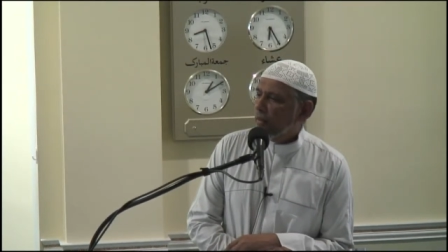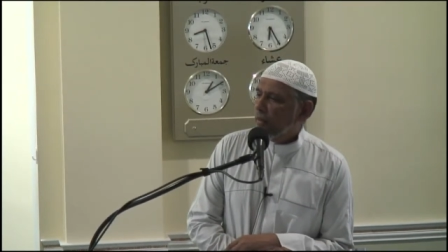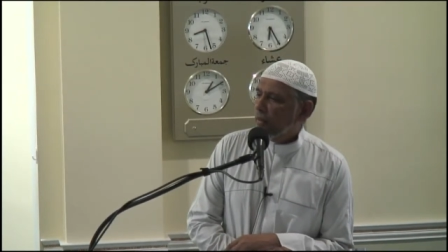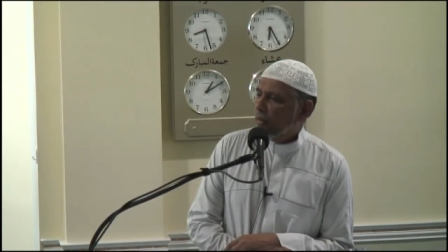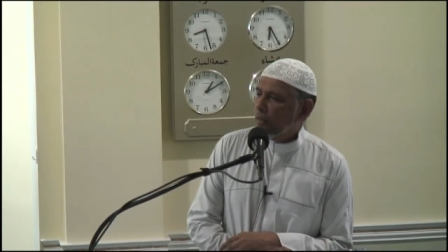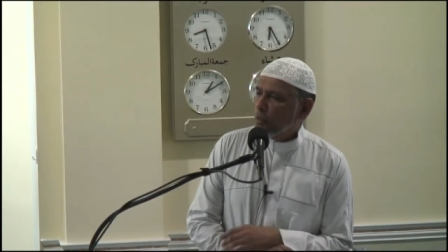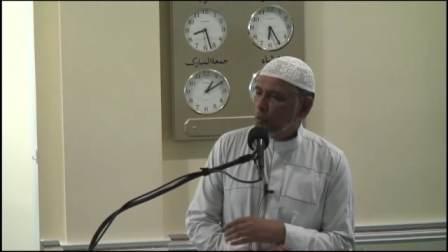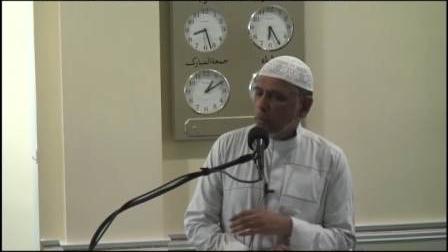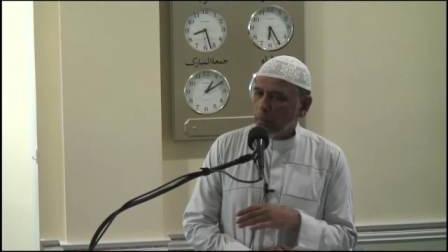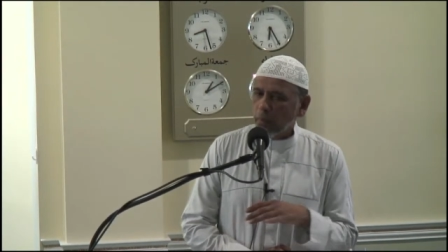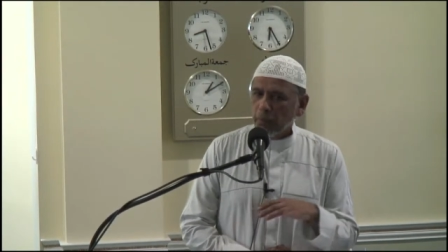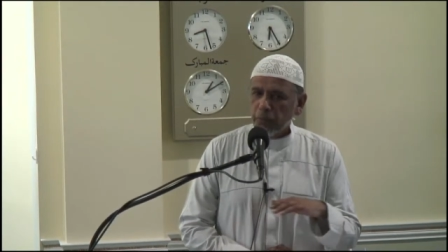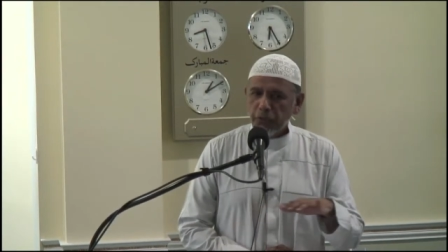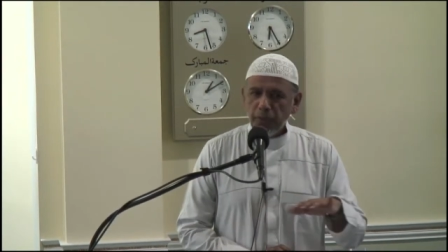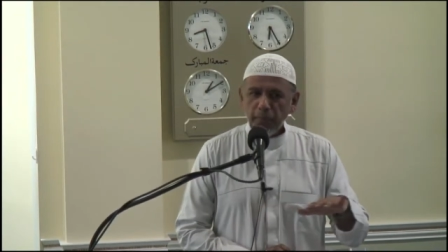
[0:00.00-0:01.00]
then we
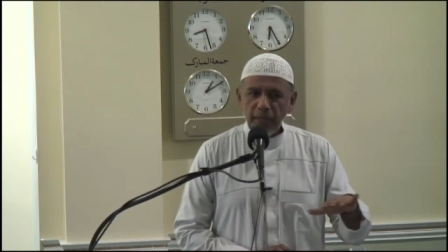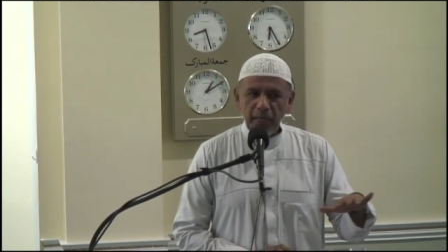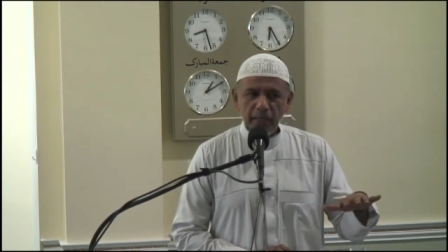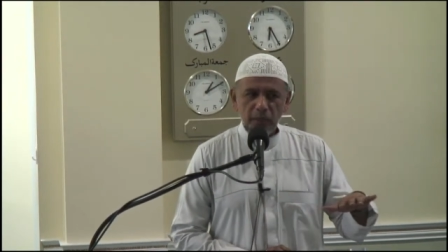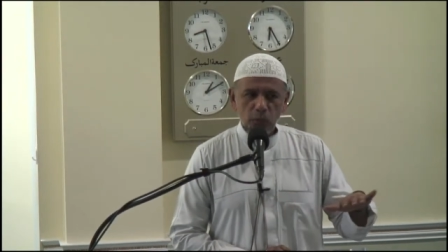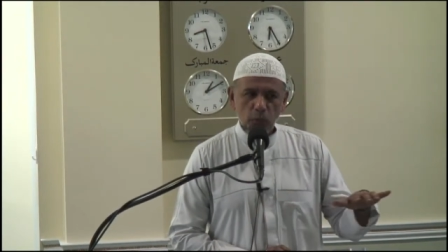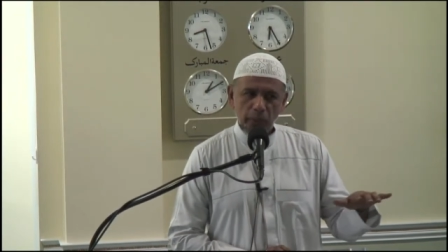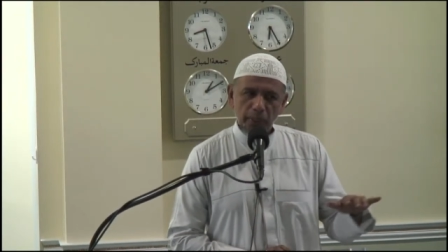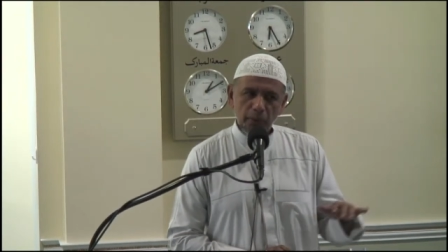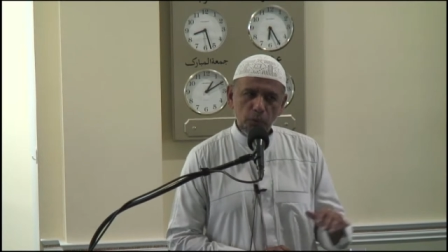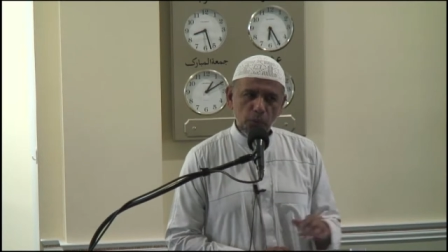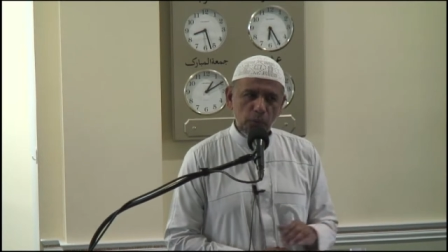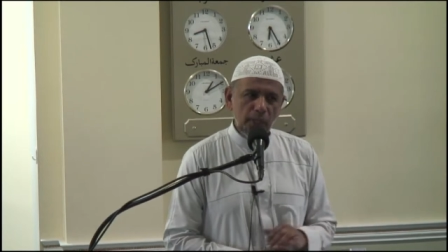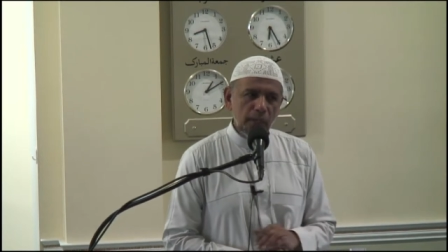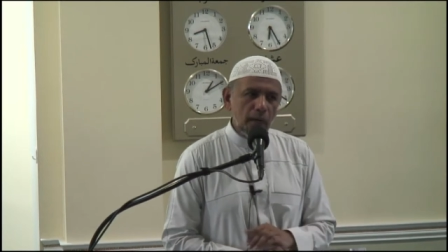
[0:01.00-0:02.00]
will remain where
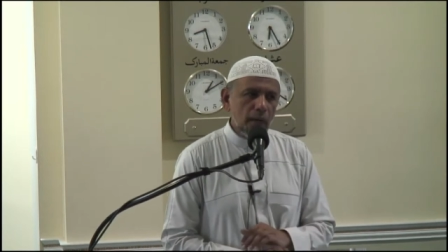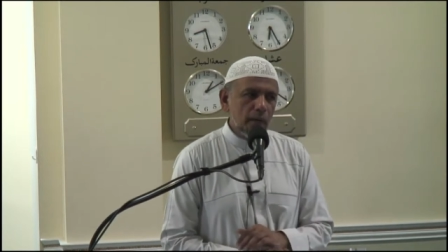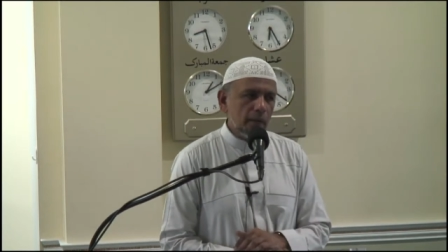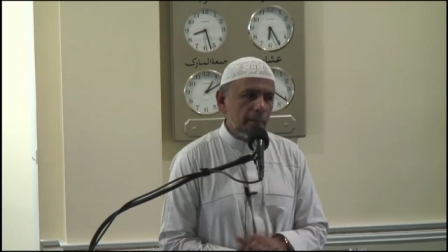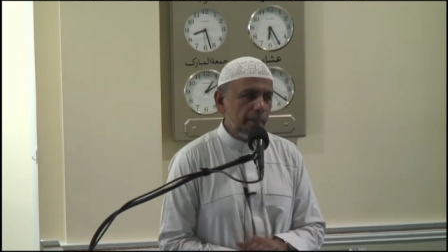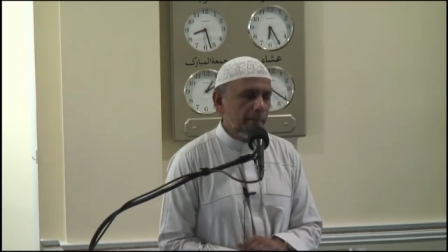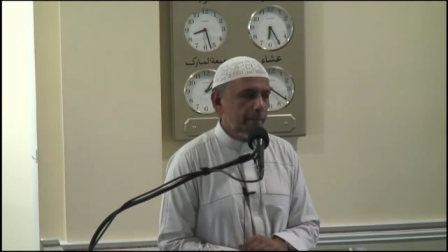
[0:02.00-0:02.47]
we are.